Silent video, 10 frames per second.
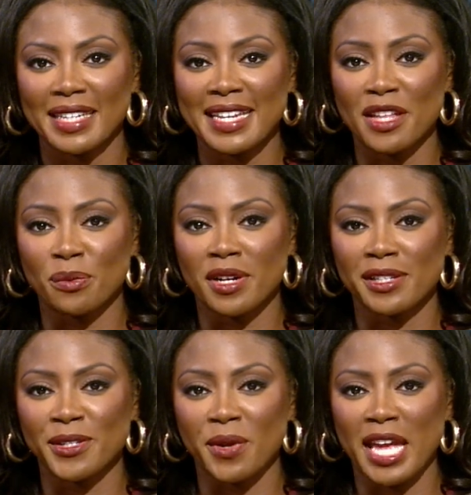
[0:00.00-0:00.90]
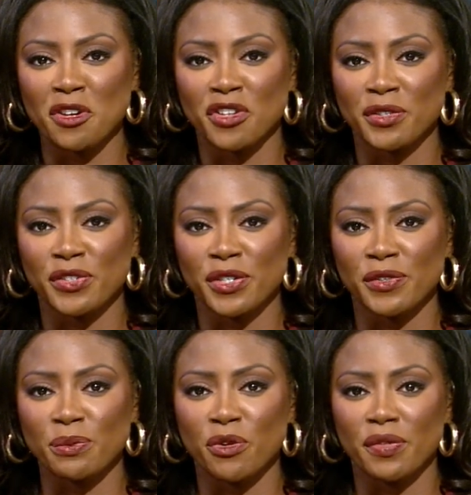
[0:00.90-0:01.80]
Now the Bronx location
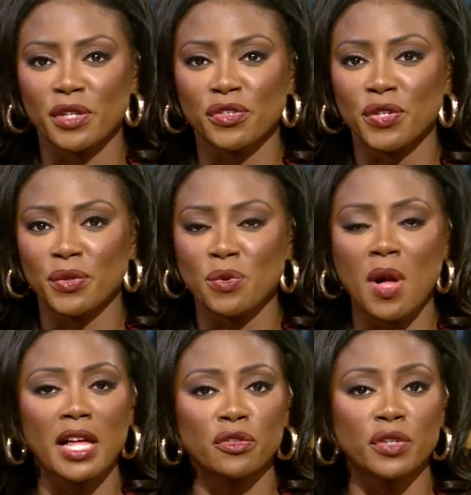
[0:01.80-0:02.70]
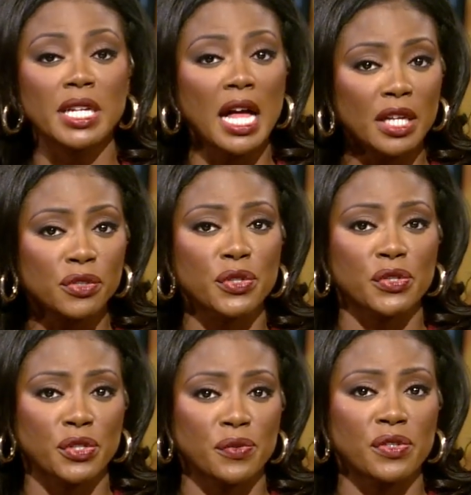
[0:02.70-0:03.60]
serves more than 200
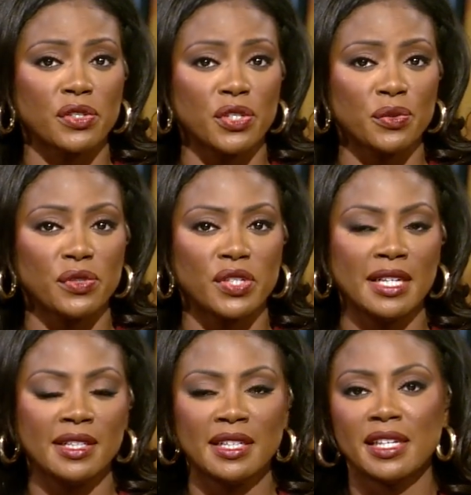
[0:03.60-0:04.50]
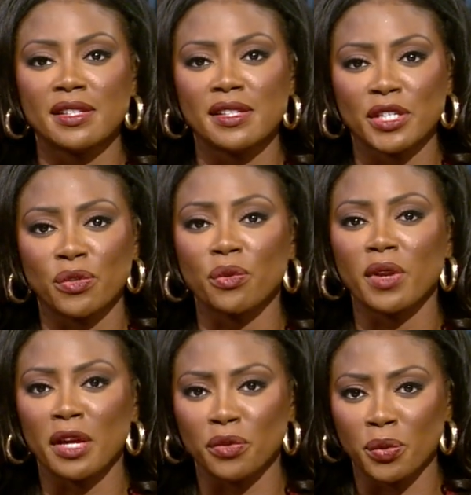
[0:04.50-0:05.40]
underserved students in 6th through
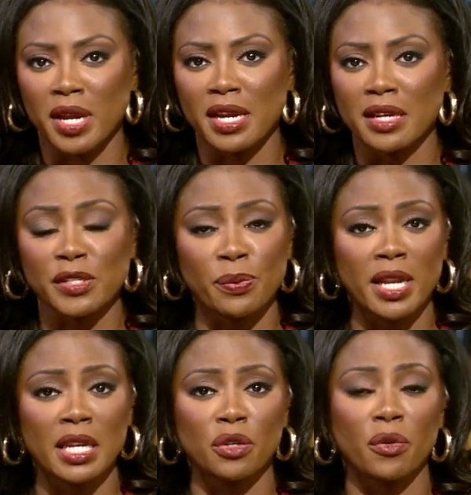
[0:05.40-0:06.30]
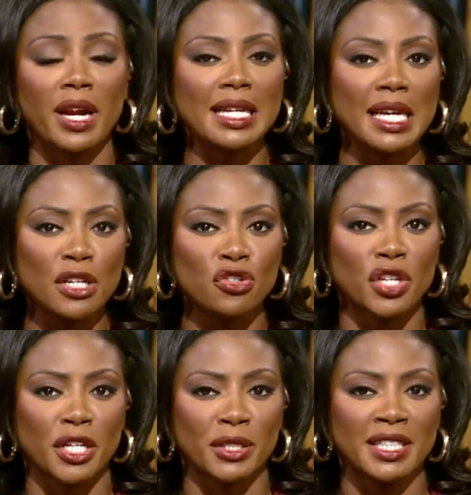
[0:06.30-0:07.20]
ninth grade, expanding a grade each
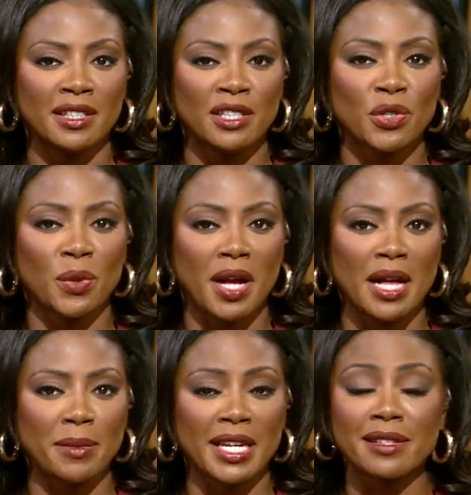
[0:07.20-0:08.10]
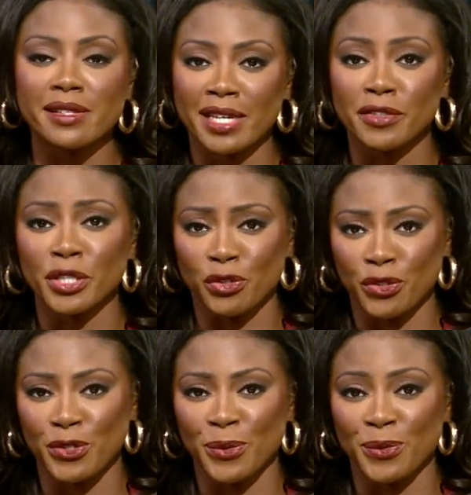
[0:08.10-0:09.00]
year to accommodate
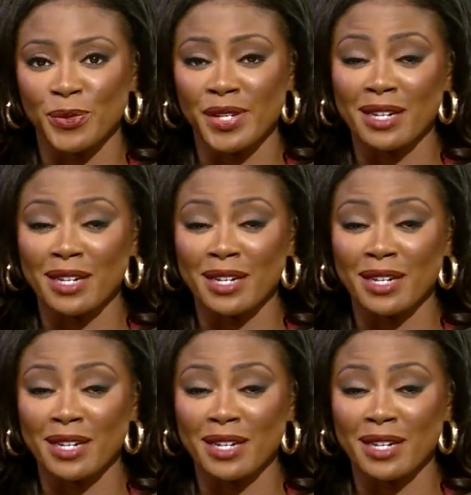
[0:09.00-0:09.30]
700 students.